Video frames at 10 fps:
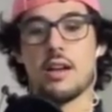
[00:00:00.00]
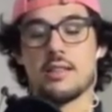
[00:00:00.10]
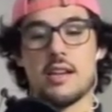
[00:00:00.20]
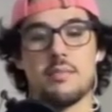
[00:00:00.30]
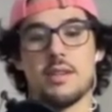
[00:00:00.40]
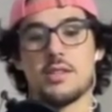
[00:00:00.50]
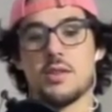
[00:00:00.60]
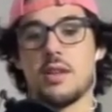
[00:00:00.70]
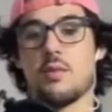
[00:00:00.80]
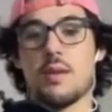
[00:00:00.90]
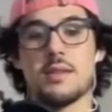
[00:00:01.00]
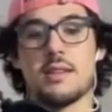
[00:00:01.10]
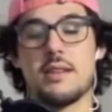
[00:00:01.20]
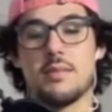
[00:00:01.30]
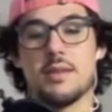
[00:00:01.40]
templates or like website
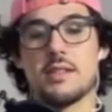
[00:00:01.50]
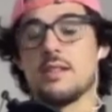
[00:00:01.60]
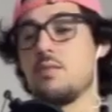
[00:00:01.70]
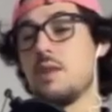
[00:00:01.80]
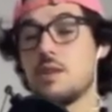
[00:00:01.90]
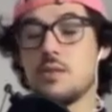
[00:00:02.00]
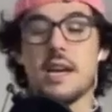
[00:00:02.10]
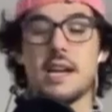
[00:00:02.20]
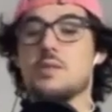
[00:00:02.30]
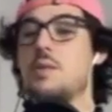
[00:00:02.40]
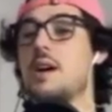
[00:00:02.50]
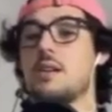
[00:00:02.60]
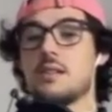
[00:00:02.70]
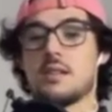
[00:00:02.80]
templates? Because we do that as well.